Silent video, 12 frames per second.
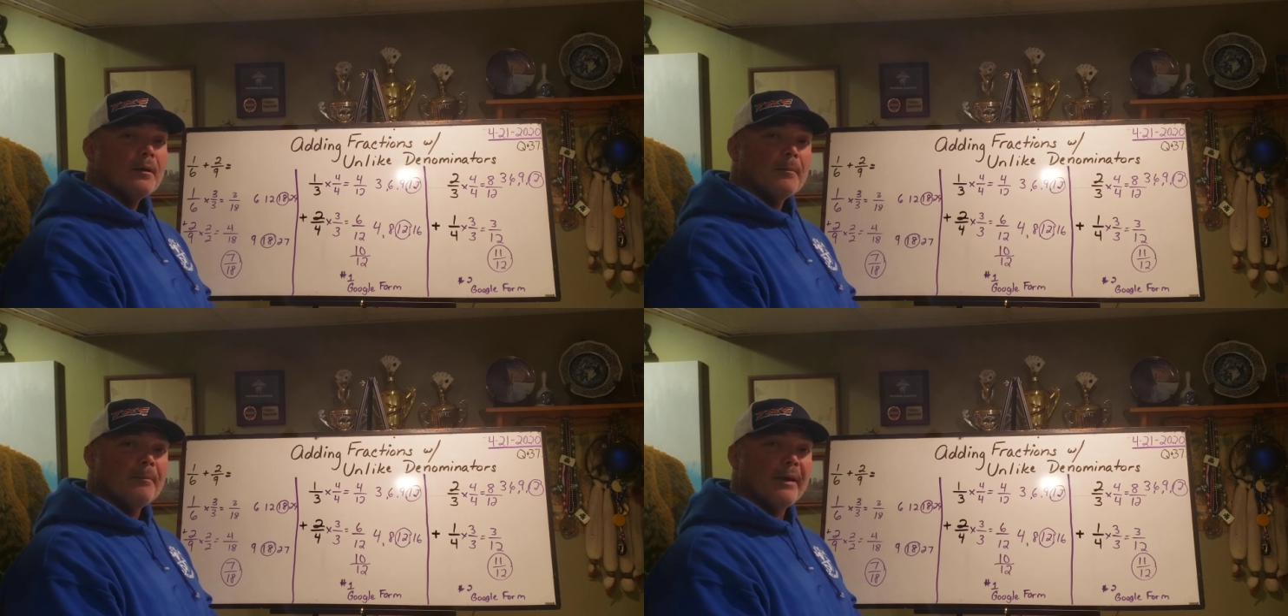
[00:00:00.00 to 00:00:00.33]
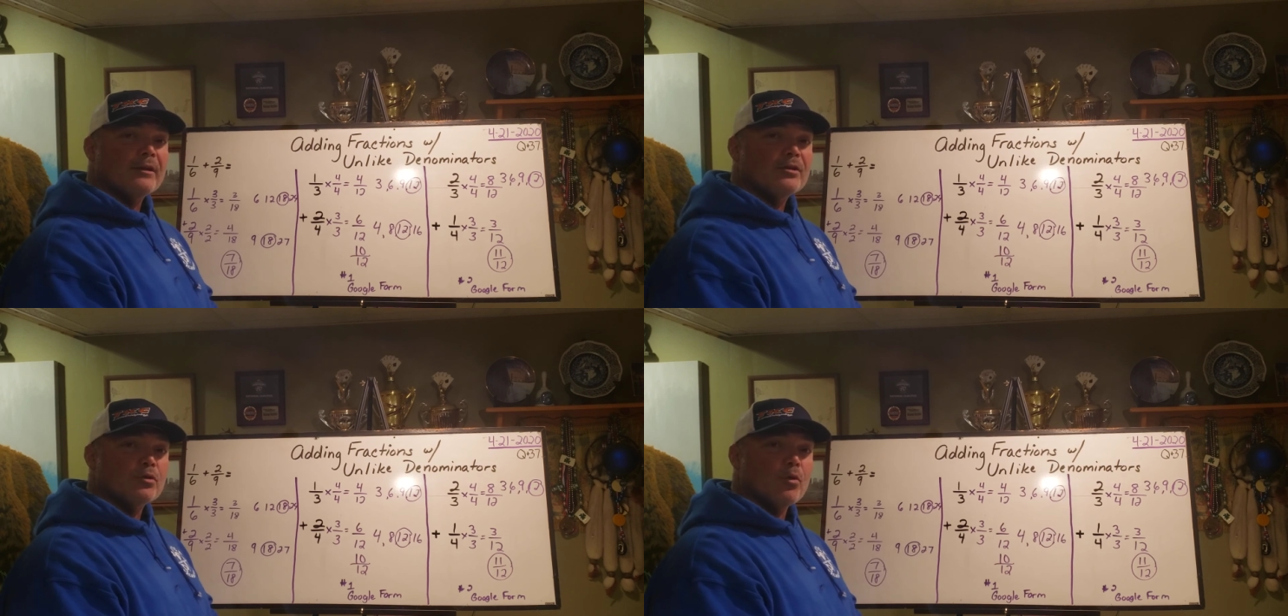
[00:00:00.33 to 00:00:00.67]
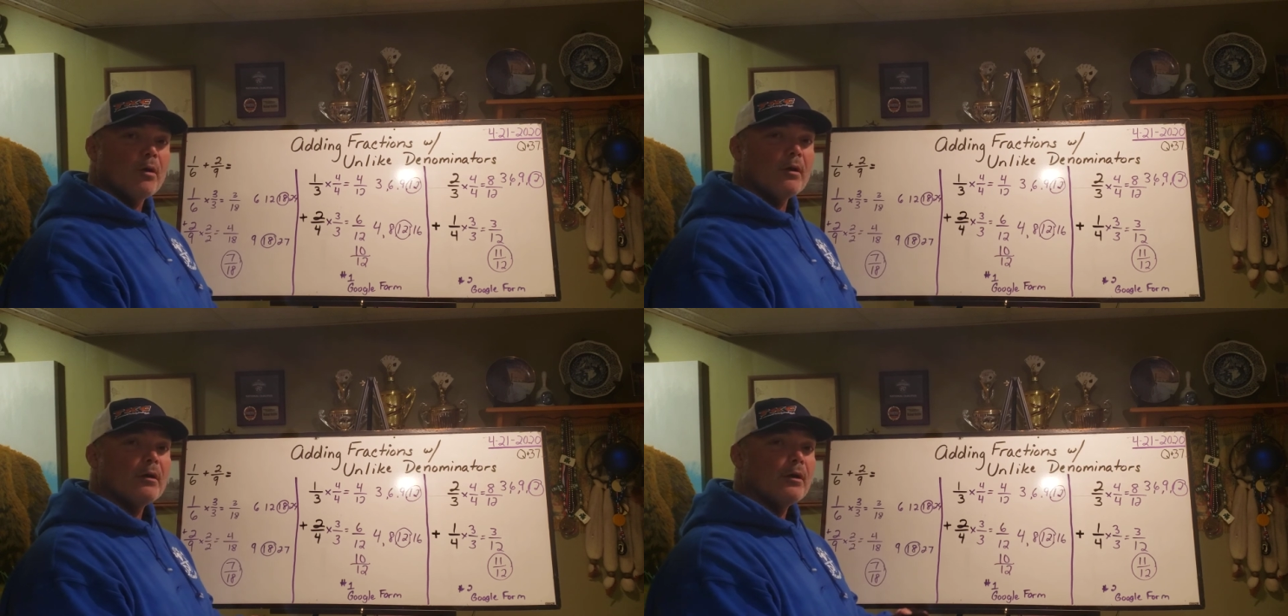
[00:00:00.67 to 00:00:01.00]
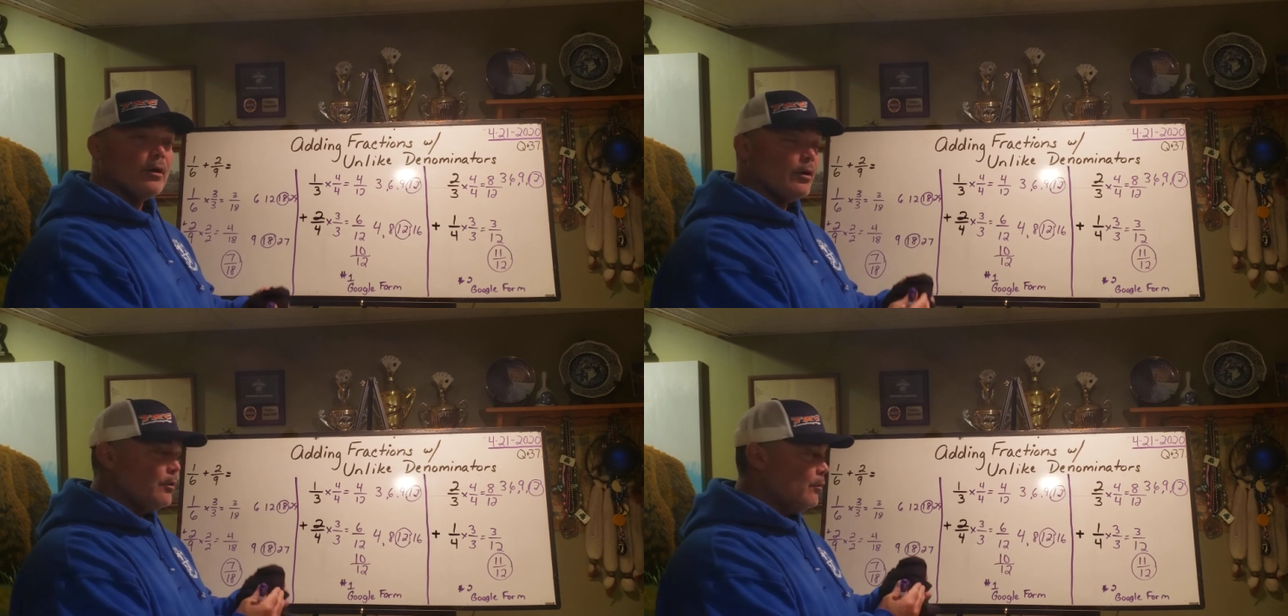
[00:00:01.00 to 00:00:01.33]
Make sure
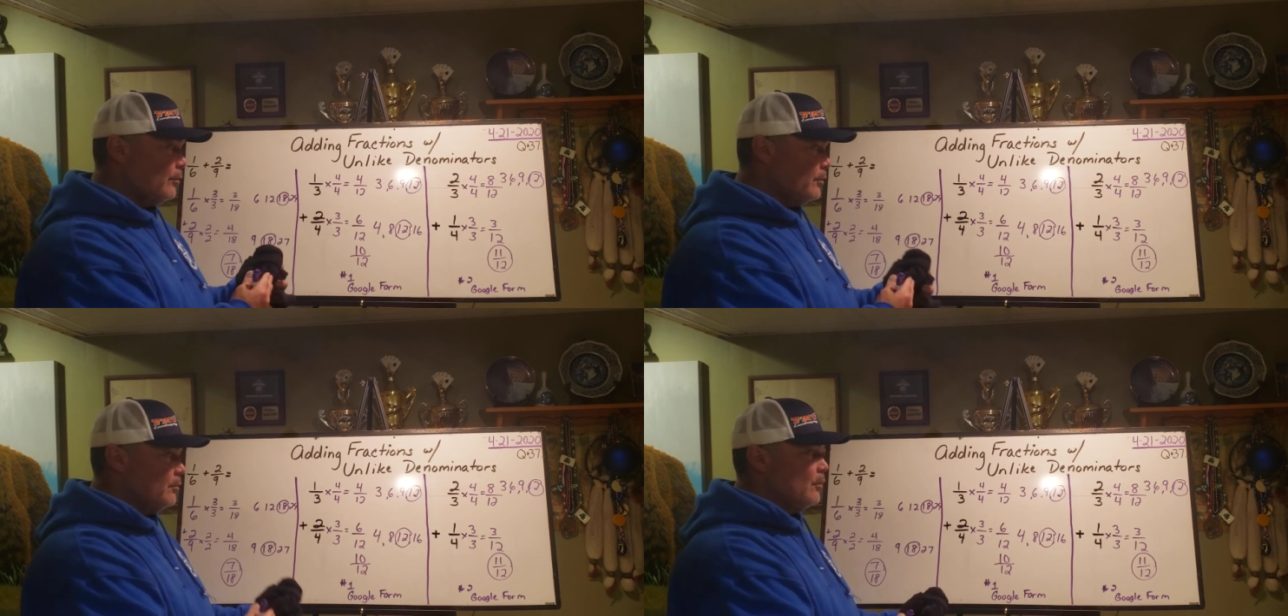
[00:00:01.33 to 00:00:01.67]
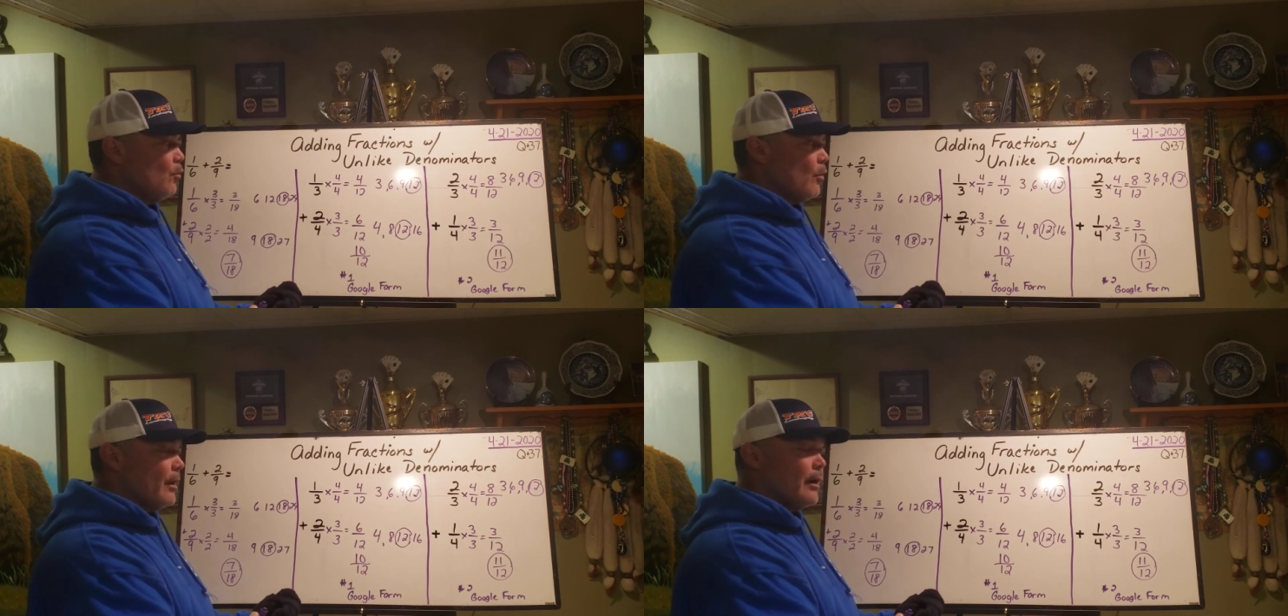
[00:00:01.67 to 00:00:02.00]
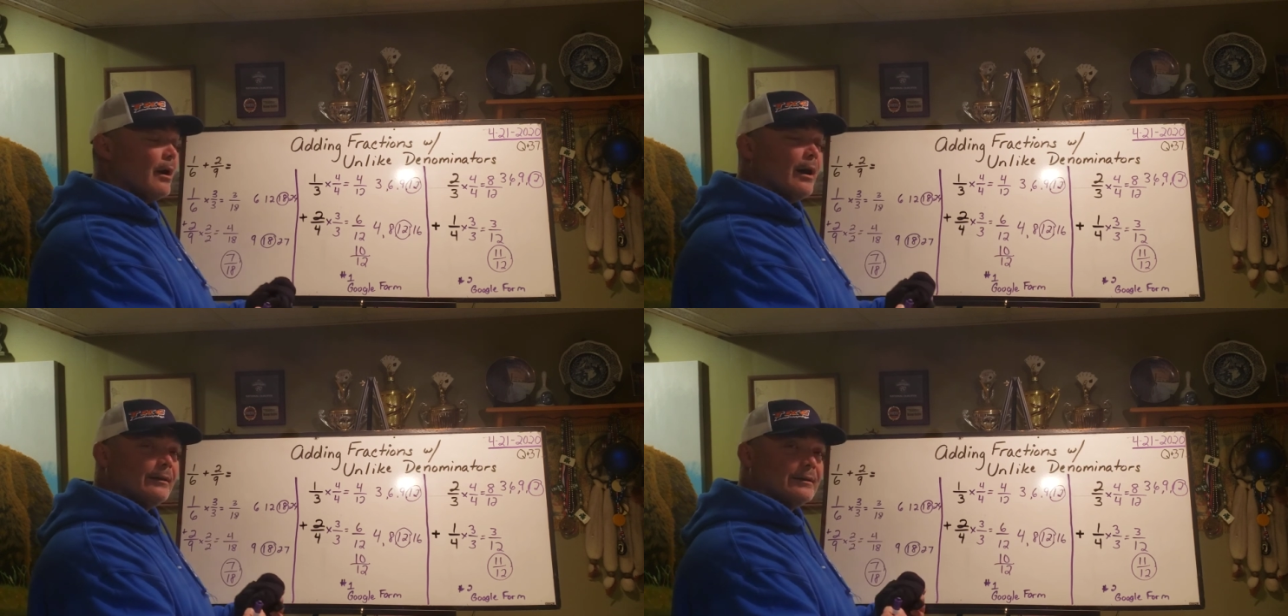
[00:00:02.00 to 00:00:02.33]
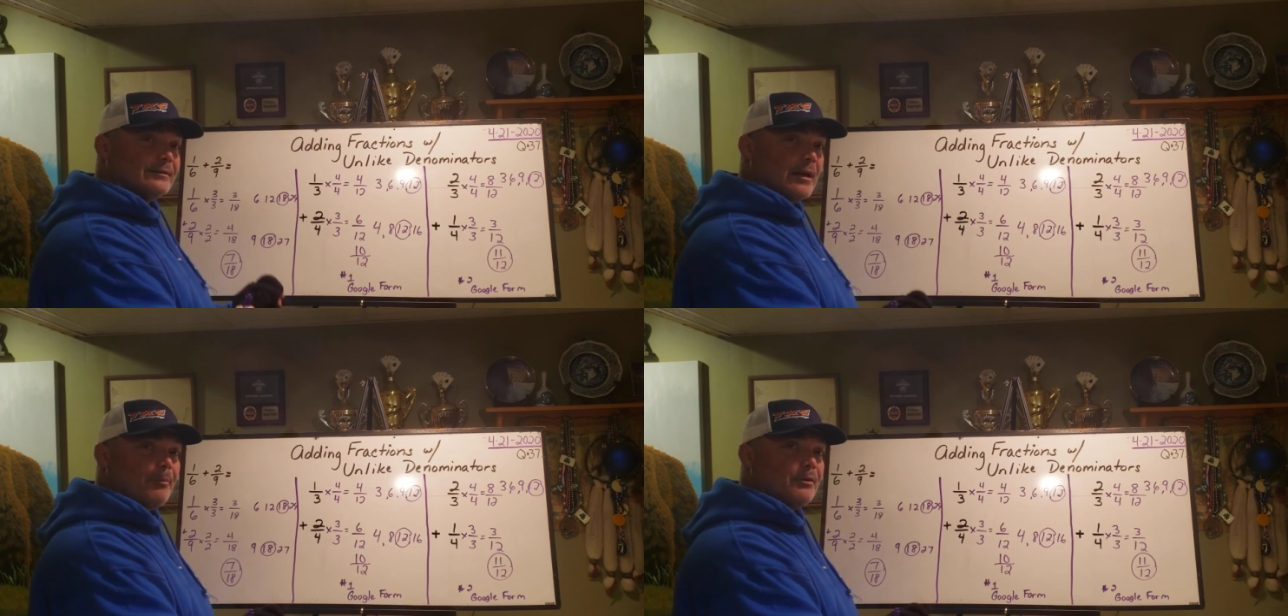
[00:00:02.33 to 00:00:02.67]
you do the work on a
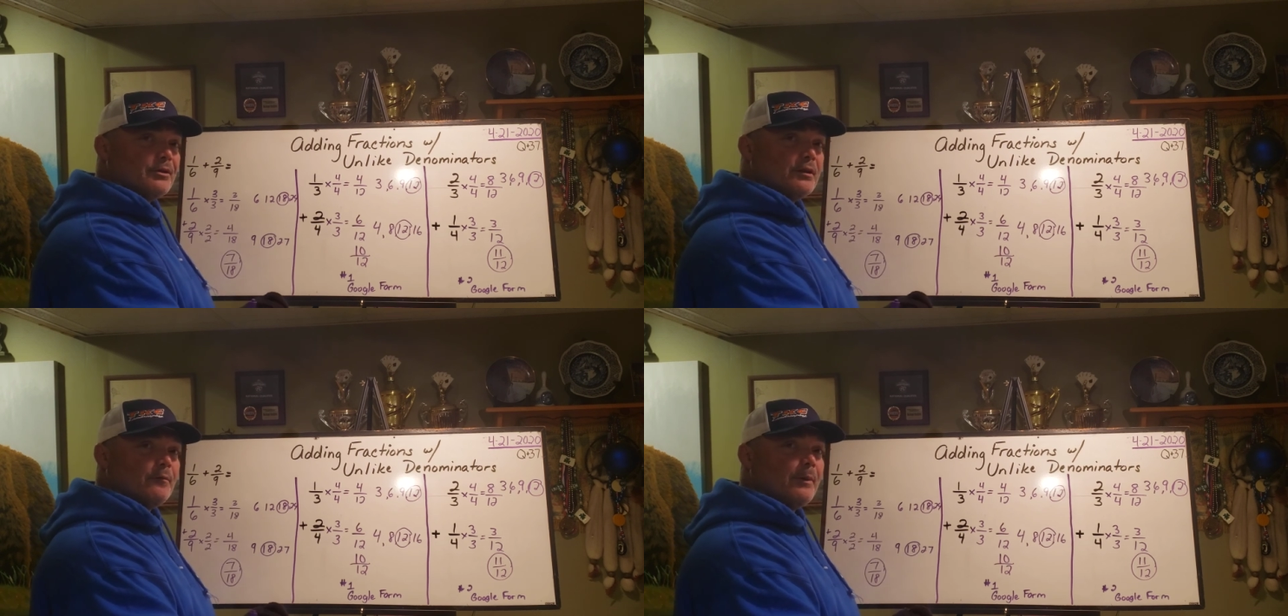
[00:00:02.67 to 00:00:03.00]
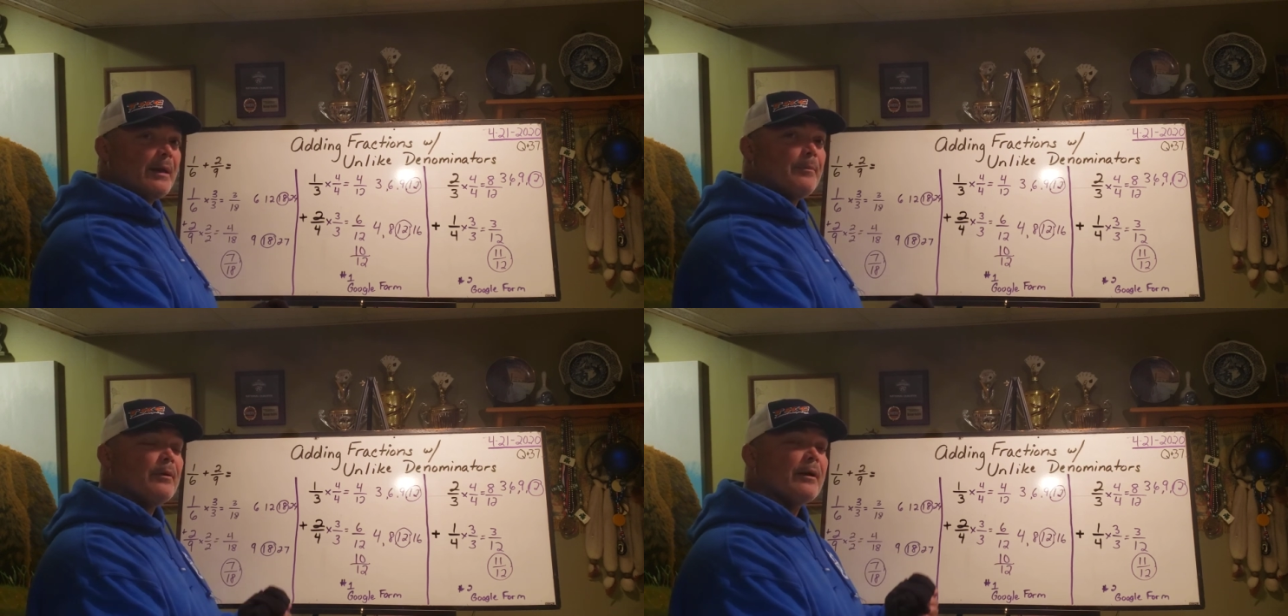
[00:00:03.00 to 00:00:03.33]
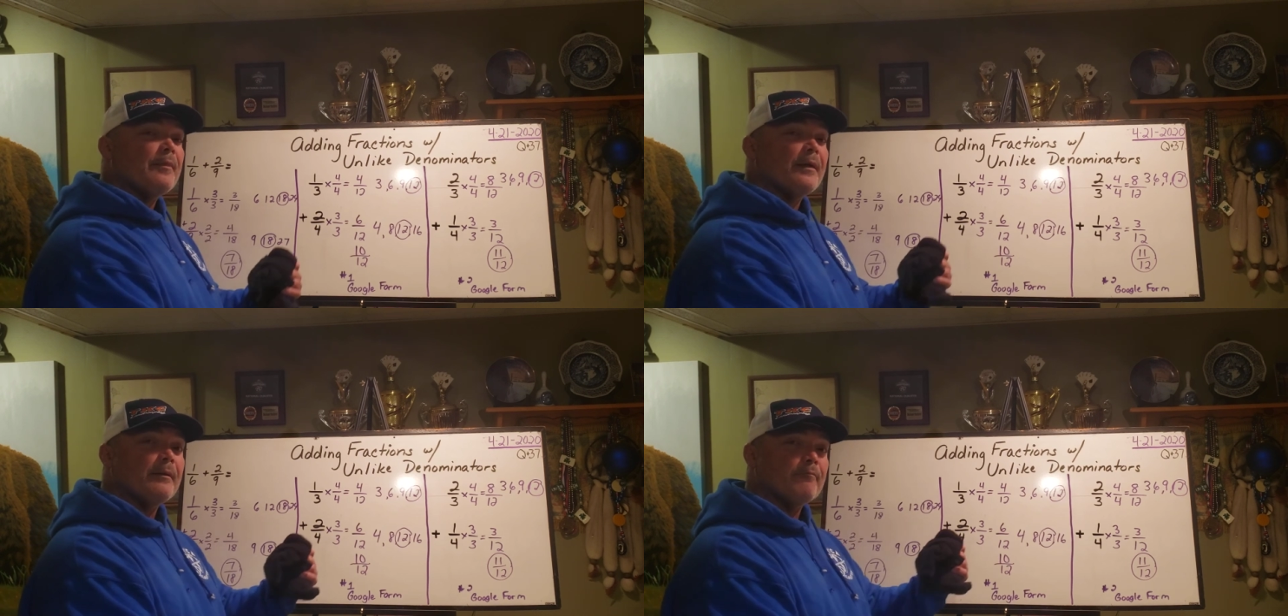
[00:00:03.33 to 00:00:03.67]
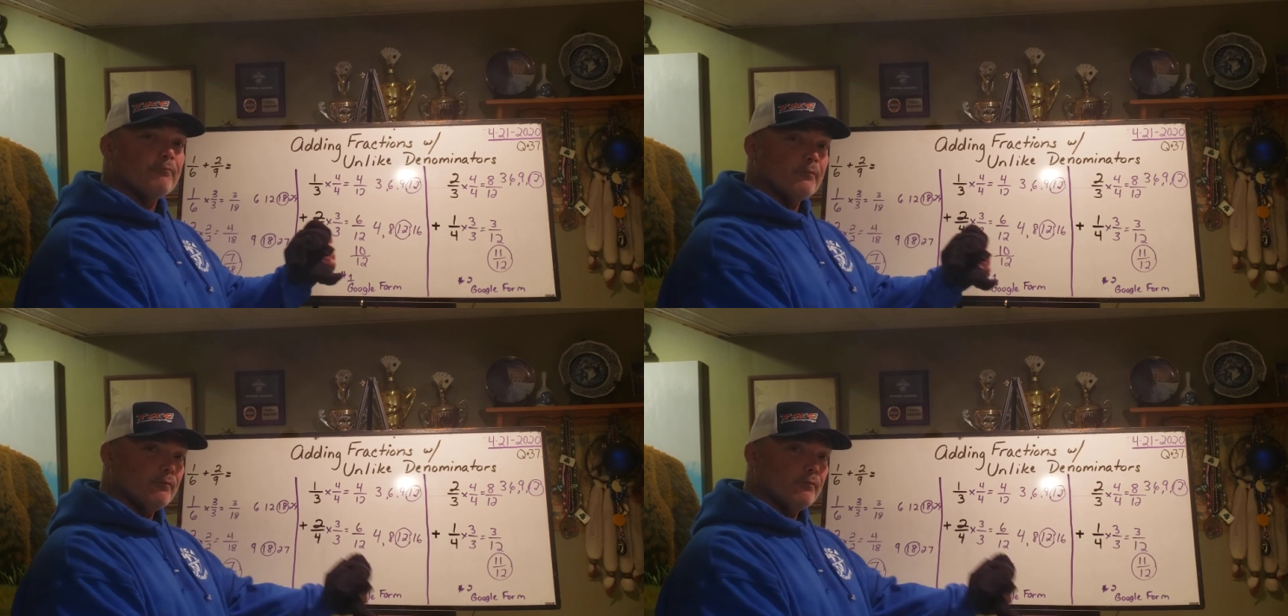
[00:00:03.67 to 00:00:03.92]
separate sheet of paper and then